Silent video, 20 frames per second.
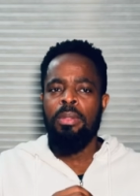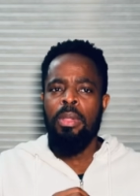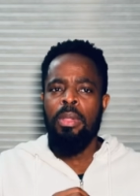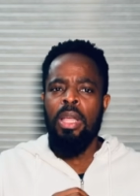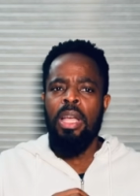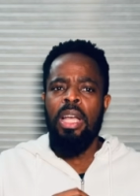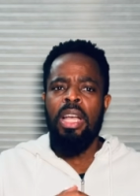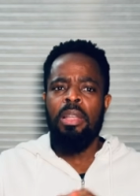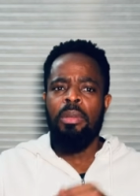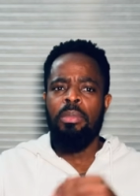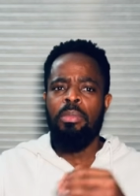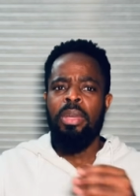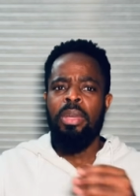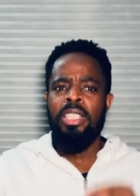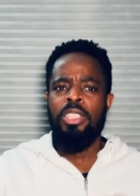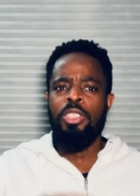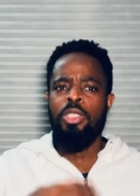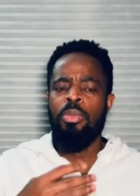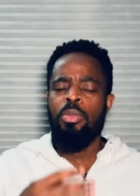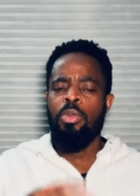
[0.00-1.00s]
And by
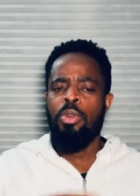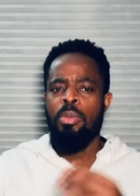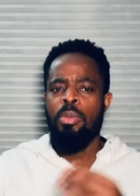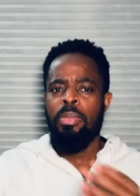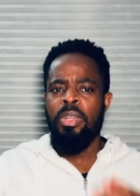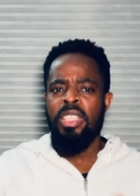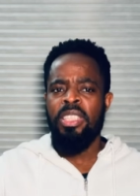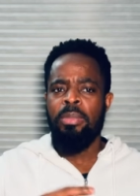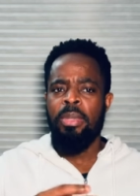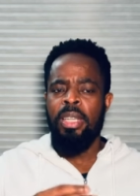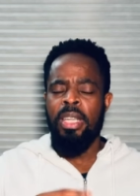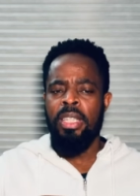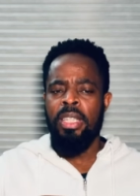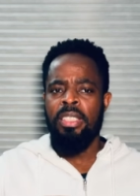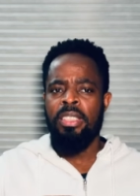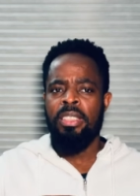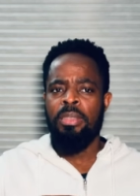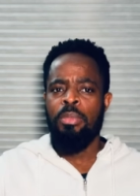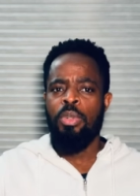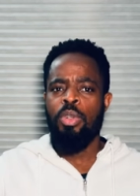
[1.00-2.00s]
some complex
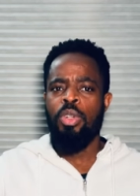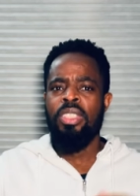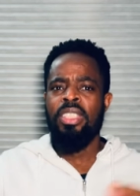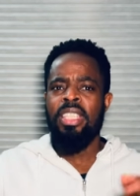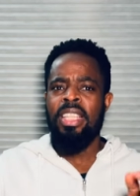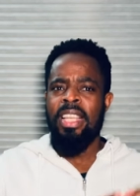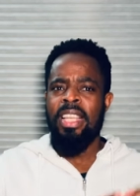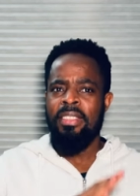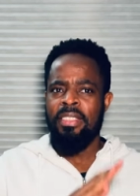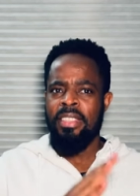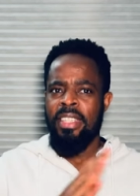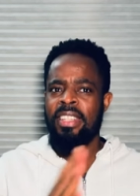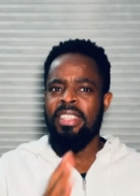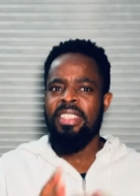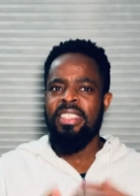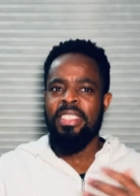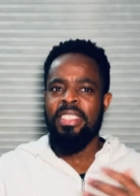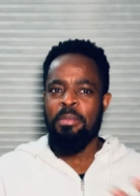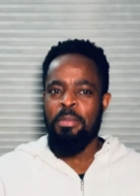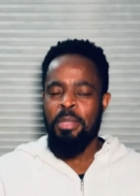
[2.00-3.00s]
mechanism, because the life cycle is
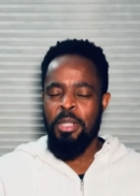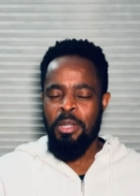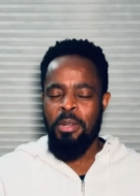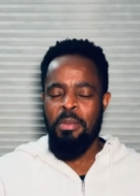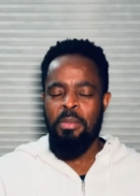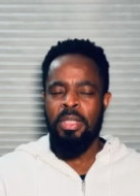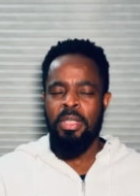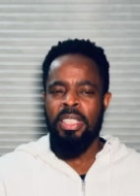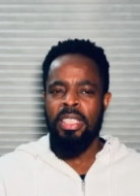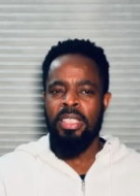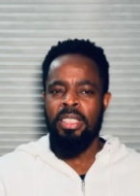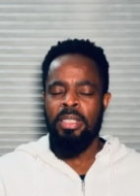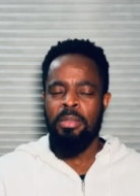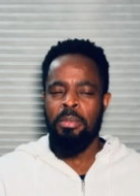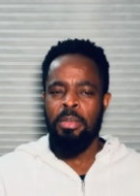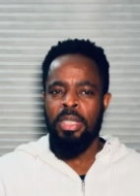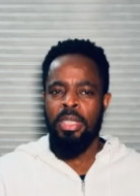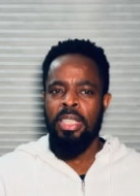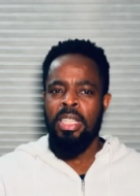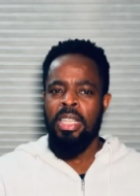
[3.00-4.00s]
a bit complicated, but
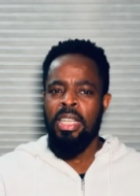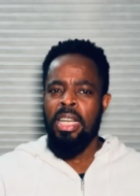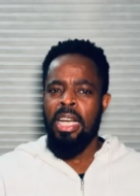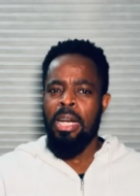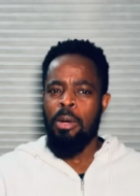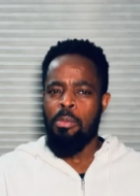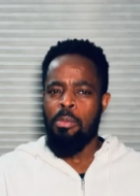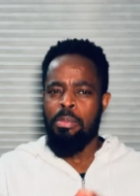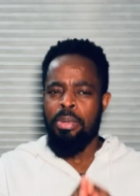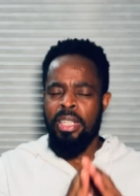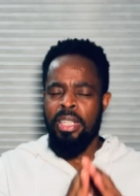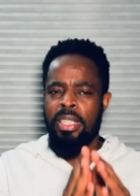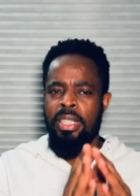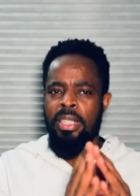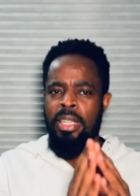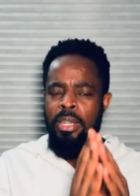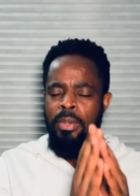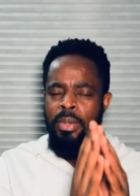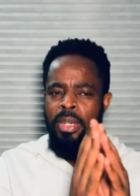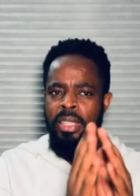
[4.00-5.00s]
I will break it
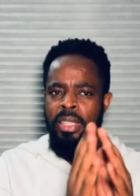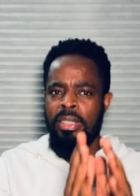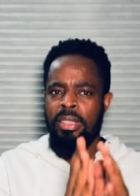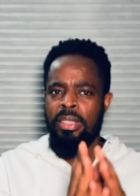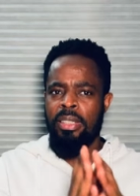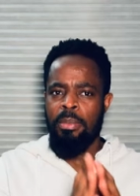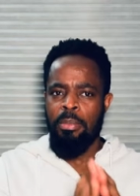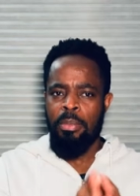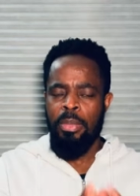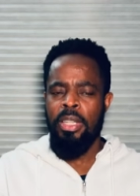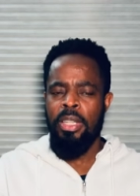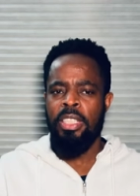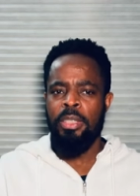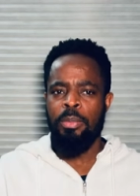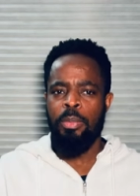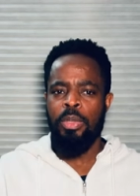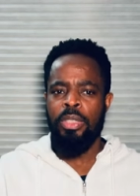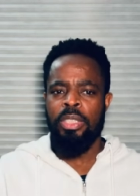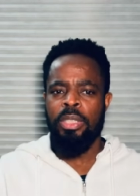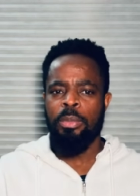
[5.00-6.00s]
down as simply as
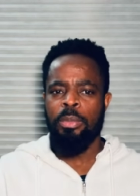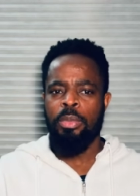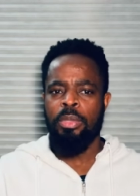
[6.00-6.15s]
possible.